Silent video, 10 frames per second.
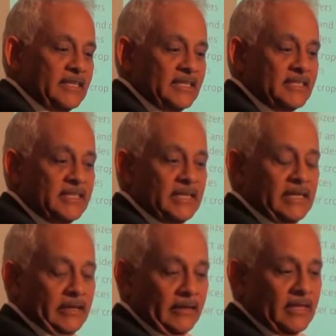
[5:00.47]

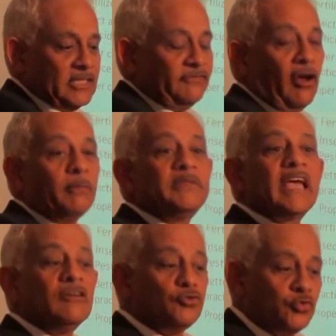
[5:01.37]
DC, the
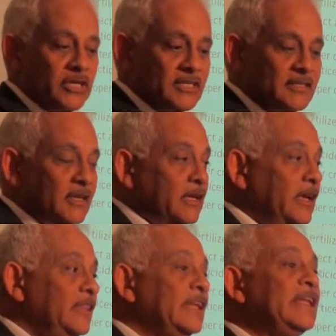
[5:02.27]
developed countries,
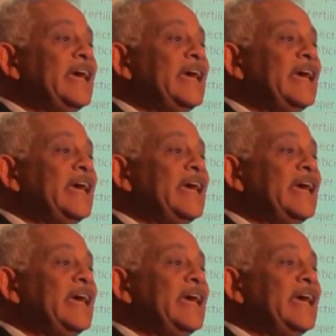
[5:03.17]
in the